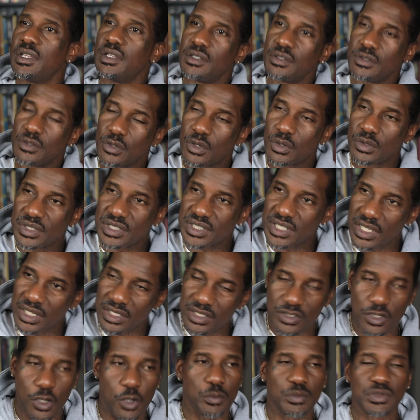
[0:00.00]
You know, he's saying
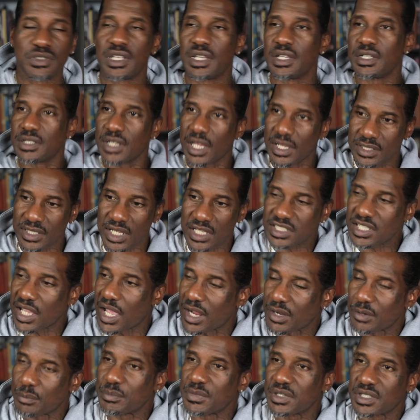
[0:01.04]
his homies name. Like that's
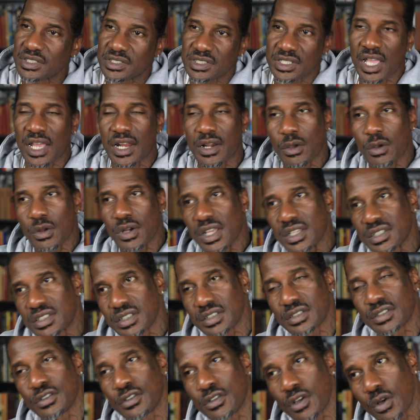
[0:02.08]
how them niggas got all that
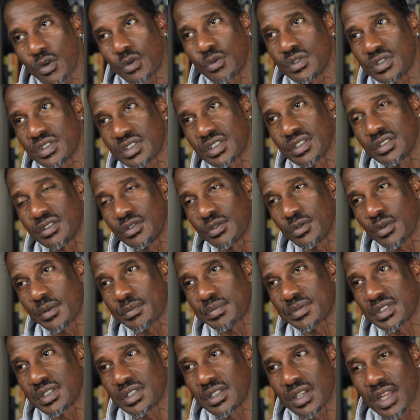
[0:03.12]
shit to go and shit. You know what I'm
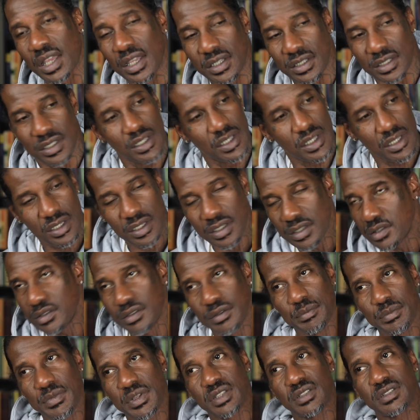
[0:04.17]
saying? Like
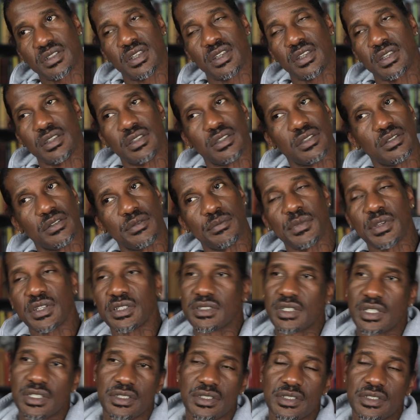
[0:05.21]
niggas ain't, you
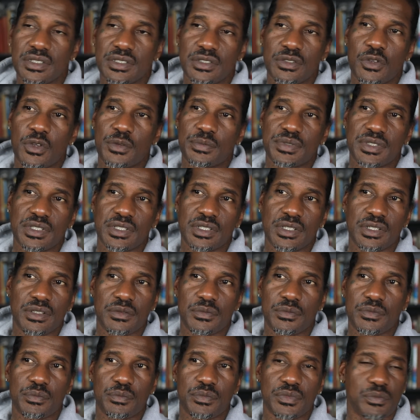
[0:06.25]
know what I'm
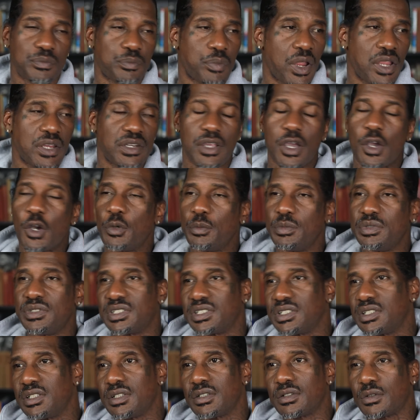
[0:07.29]
saying? Bringing the homies
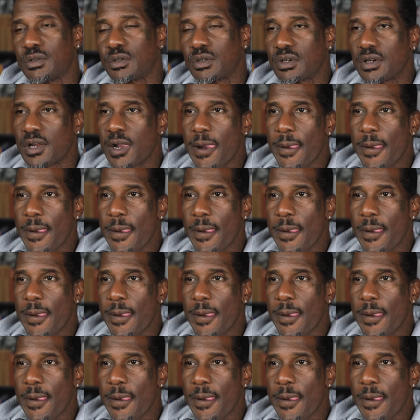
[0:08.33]
in or.